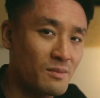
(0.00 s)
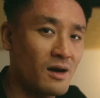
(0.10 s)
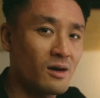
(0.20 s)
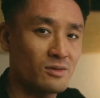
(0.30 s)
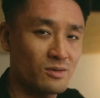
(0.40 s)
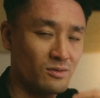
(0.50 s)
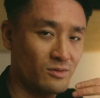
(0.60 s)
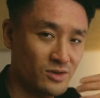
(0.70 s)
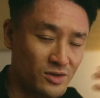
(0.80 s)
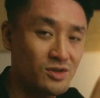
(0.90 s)
about
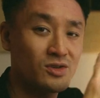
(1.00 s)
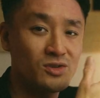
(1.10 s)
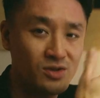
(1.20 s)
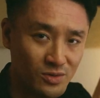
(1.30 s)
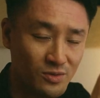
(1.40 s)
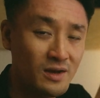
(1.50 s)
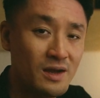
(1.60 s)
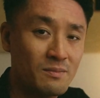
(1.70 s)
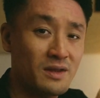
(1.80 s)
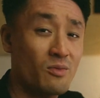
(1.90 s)
what you should do,
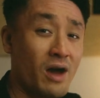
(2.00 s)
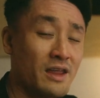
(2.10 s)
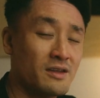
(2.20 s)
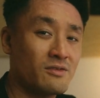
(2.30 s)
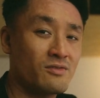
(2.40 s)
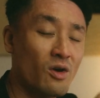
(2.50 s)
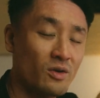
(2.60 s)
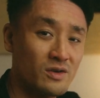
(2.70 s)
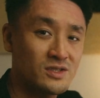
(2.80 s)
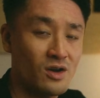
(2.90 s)
but rather
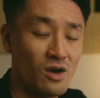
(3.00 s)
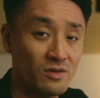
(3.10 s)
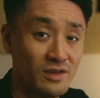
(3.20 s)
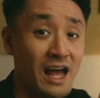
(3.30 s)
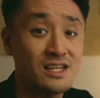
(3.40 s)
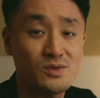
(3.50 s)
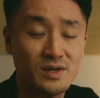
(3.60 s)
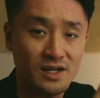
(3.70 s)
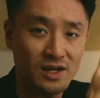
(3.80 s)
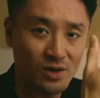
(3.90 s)
focus on
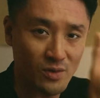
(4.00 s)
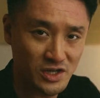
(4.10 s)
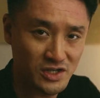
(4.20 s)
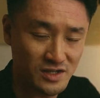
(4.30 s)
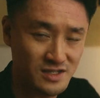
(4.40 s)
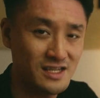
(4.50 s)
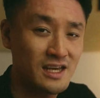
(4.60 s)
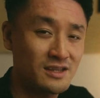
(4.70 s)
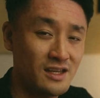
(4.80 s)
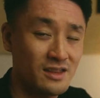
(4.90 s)
answering the questions
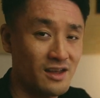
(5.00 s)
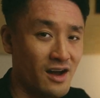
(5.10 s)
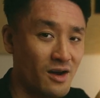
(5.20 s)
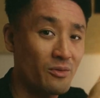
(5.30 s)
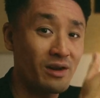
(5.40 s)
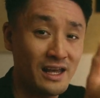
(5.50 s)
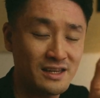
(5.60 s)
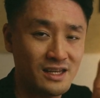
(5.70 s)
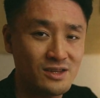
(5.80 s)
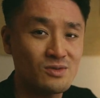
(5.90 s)
that are
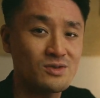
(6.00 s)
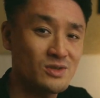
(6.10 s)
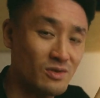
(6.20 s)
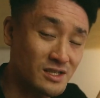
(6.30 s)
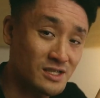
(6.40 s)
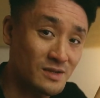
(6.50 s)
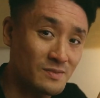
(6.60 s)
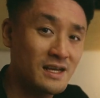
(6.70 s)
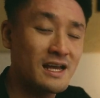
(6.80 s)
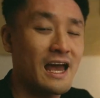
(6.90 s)
related to
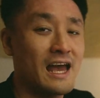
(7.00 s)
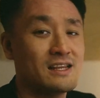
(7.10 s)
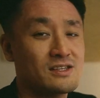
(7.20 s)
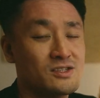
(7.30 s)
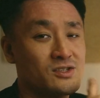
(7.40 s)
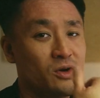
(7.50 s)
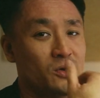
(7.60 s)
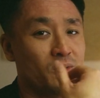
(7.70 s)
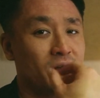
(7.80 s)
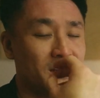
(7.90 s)
Stoicism. And
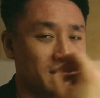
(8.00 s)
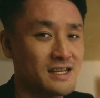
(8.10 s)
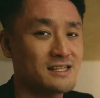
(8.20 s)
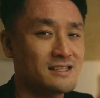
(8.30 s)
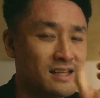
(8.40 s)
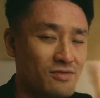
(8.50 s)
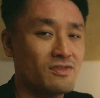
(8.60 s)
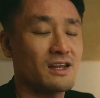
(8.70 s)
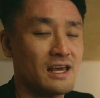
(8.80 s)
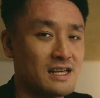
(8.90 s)
so this
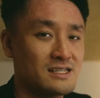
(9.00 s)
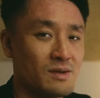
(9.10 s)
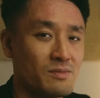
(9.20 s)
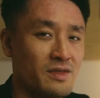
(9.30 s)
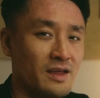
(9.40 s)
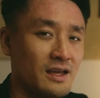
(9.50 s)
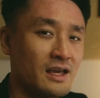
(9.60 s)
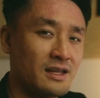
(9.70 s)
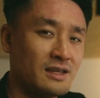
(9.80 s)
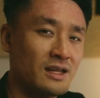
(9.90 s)
definitely is
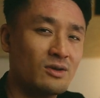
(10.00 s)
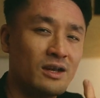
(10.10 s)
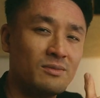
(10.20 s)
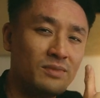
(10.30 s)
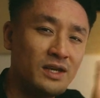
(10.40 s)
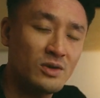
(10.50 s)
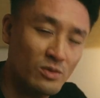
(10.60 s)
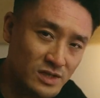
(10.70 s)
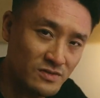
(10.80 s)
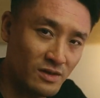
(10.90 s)
something that can be
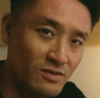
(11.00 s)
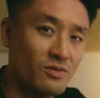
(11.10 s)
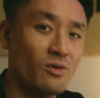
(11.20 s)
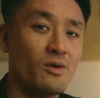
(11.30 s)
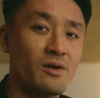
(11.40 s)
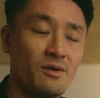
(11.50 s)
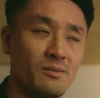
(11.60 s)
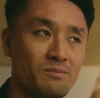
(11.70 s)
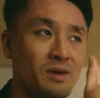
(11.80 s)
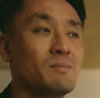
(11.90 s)
useful for
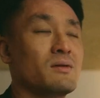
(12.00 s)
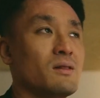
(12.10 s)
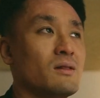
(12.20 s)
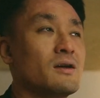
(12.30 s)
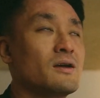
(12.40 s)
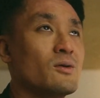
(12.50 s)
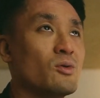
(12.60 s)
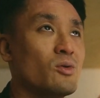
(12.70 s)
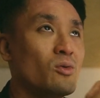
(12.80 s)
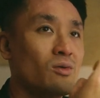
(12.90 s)
people
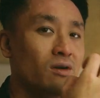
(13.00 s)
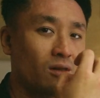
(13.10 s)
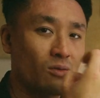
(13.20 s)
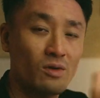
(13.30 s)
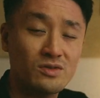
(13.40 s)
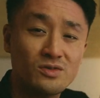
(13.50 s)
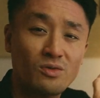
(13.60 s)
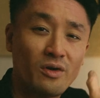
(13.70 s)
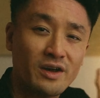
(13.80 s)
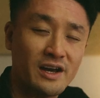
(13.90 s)
who want
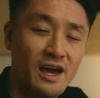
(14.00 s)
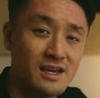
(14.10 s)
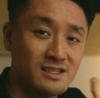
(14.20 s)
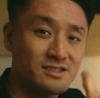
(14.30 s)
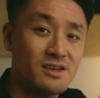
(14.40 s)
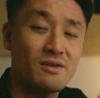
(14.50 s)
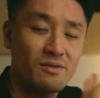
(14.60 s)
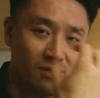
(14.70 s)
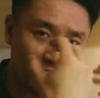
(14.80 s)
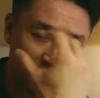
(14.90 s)
to organize their
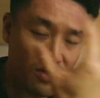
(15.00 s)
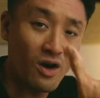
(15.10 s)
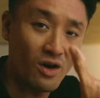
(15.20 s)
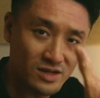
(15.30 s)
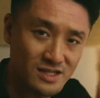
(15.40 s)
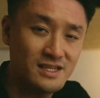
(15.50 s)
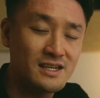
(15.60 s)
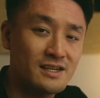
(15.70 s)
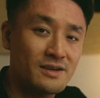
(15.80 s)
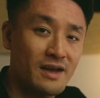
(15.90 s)
thoughts
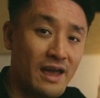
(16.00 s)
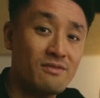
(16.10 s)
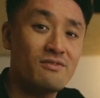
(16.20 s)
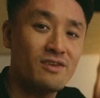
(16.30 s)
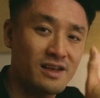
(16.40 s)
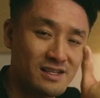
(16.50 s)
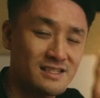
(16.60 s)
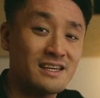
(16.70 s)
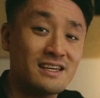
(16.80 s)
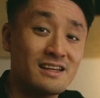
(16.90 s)
every
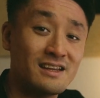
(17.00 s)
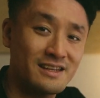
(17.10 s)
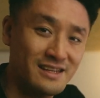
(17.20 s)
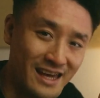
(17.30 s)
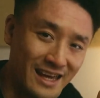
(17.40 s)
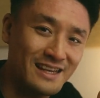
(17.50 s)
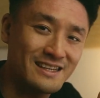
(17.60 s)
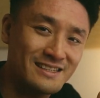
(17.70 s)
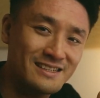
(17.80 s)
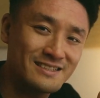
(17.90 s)
single
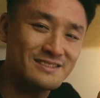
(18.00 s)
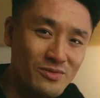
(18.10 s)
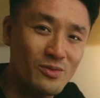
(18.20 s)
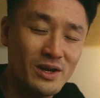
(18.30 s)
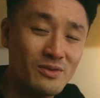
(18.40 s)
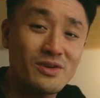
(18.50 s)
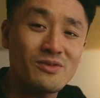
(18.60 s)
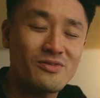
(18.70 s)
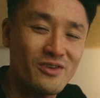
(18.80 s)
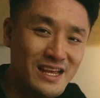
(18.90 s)
day. If one of your
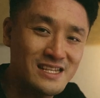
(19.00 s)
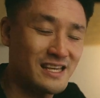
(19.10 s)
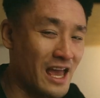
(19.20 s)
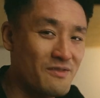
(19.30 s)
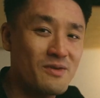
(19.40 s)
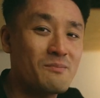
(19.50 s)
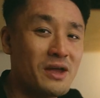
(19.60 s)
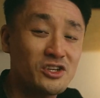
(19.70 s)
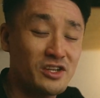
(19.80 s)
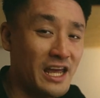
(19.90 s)
friends ever
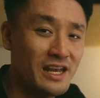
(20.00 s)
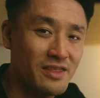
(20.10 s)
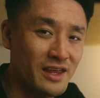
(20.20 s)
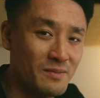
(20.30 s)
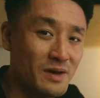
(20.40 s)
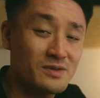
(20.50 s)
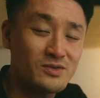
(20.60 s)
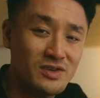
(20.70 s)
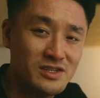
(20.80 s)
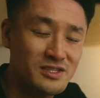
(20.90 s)
mentioned anything about
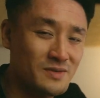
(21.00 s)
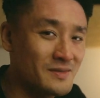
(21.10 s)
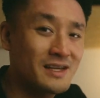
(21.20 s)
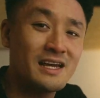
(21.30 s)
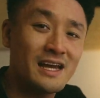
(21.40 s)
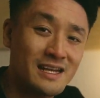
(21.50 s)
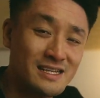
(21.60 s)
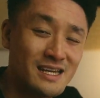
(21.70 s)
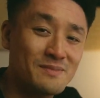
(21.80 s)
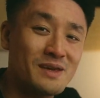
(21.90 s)
Stoicism,
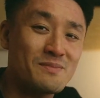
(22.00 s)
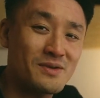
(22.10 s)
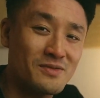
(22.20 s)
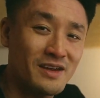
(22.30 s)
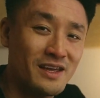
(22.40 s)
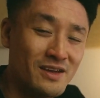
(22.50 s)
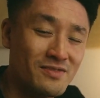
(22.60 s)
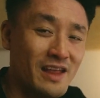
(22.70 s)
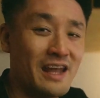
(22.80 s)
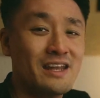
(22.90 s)
this can be a perfect
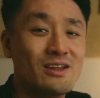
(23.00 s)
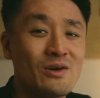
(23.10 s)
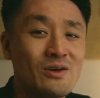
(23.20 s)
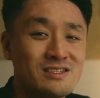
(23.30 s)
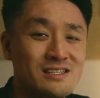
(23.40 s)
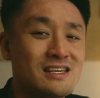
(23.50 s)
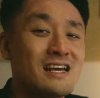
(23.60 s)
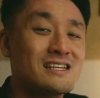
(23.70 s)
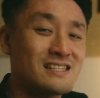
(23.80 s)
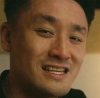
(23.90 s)
gift, and it costs
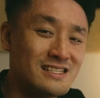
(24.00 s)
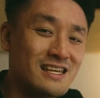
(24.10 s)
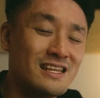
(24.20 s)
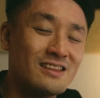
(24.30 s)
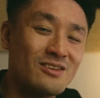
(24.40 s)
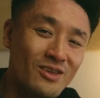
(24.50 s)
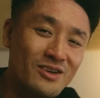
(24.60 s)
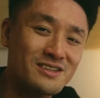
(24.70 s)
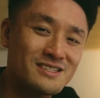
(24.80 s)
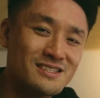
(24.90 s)

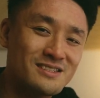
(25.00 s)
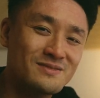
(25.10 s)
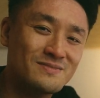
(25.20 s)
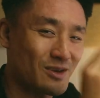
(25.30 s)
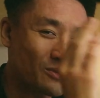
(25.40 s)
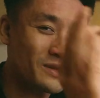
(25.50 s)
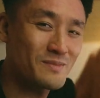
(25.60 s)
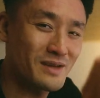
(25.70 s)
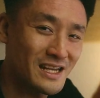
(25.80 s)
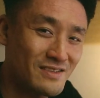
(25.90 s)
$16. You
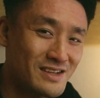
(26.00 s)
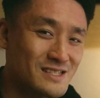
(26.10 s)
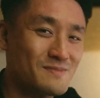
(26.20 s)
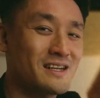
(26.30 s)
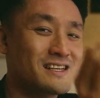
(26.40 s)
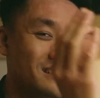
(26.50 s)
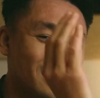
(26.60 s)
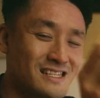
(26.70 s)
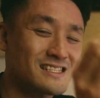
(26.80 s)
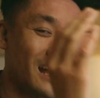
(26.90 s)
wouldn't believe this, but the
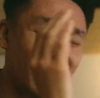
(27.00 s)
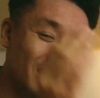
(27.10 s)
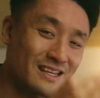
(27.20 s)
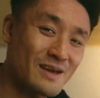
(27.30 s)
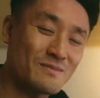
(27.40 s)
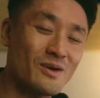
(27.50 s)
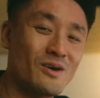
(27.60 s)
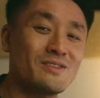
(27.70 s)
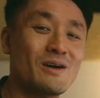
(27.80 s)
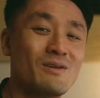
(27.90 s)
sixth item
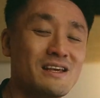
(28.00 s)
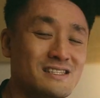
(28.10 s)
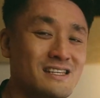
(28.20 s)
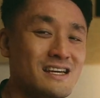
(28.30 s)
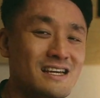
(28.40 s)
on our list